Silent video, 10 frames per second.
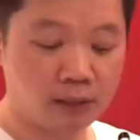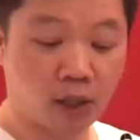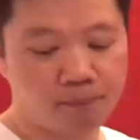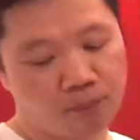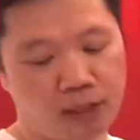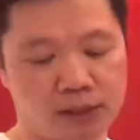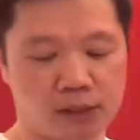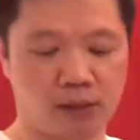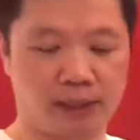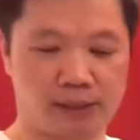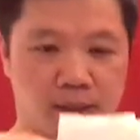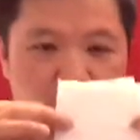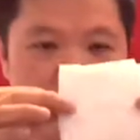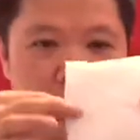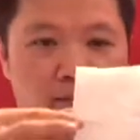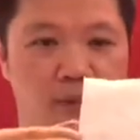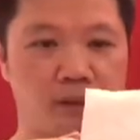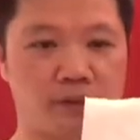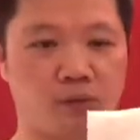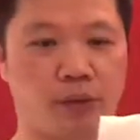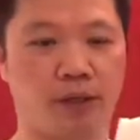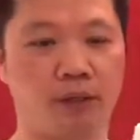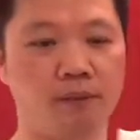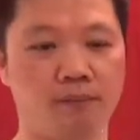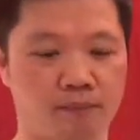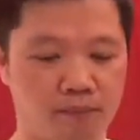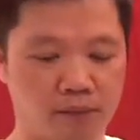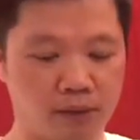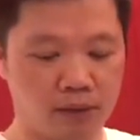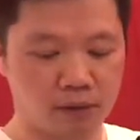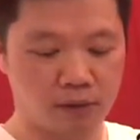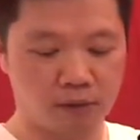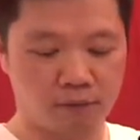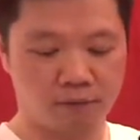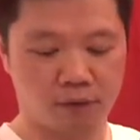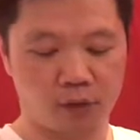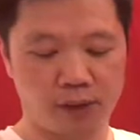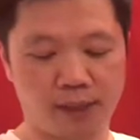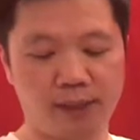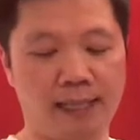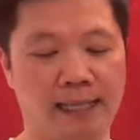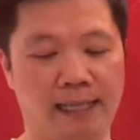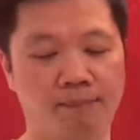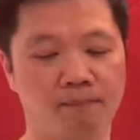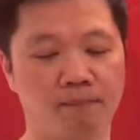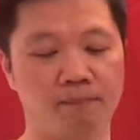Oh, so let's start again. So square, fold it in half,